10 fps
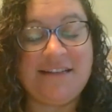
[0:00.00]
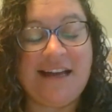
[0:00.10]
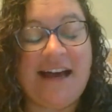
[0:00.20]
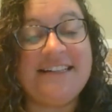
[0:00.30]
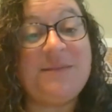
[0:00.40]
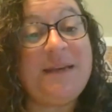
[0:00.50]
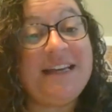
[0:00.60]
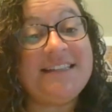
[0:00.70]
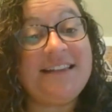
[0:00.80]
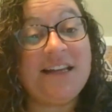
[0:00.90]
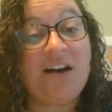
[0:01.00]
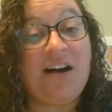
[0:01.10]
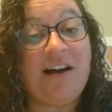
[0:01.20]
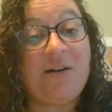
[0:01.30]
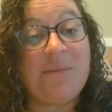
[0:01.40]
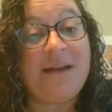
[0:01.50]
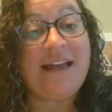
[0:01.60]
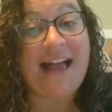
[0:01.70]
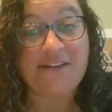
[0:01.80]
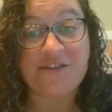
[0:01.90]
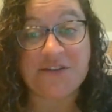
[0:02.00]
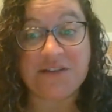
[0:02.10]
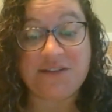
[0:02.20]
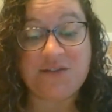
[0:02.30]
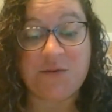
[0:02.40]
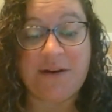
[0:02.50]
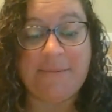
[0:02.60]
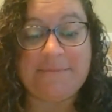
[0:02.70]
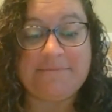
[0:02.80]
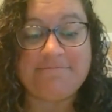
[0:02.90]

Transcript: God speaks in the calm after the storm.